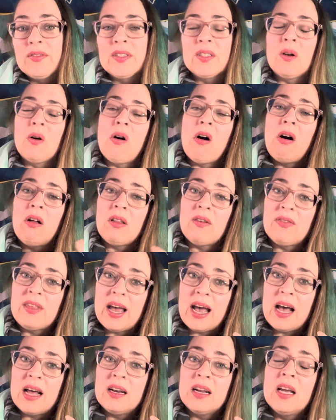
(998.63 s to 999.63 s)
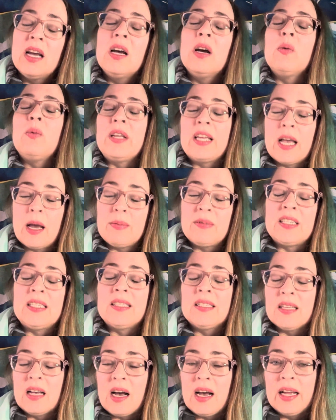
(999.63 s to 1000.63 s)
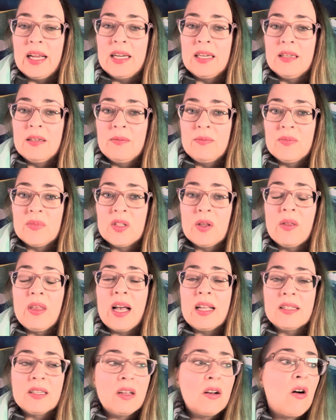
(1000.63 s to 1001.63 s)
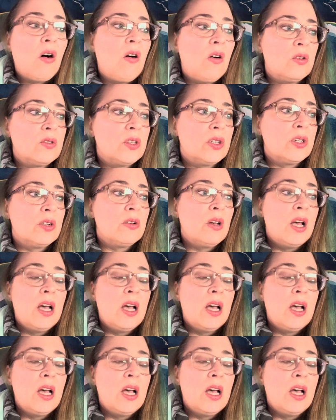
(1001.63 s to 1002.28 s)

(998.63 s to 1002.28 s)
So all of that we kept inside. So that's going to also